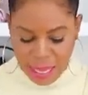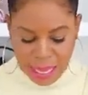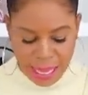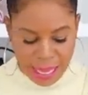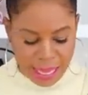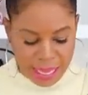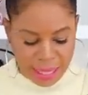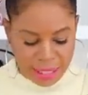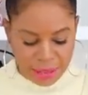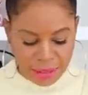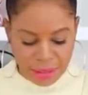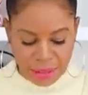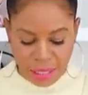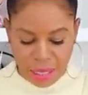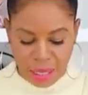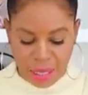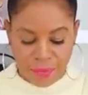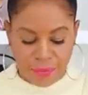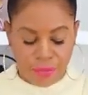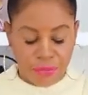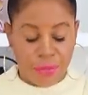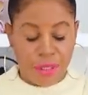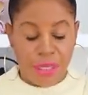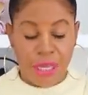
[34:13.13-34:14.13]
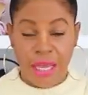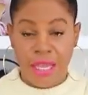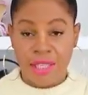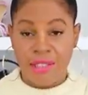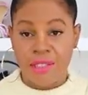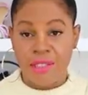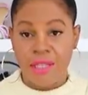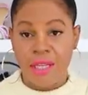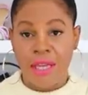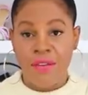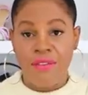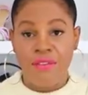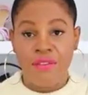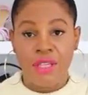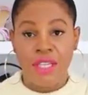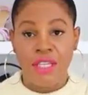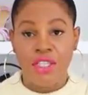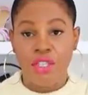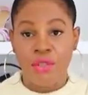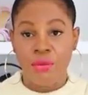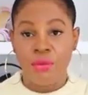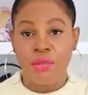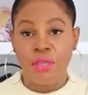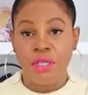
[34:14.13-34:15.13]
And um, yes, I feel
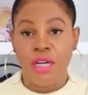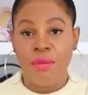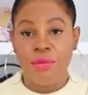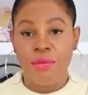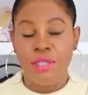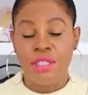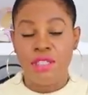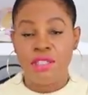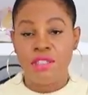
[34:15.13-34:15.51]
like you will not be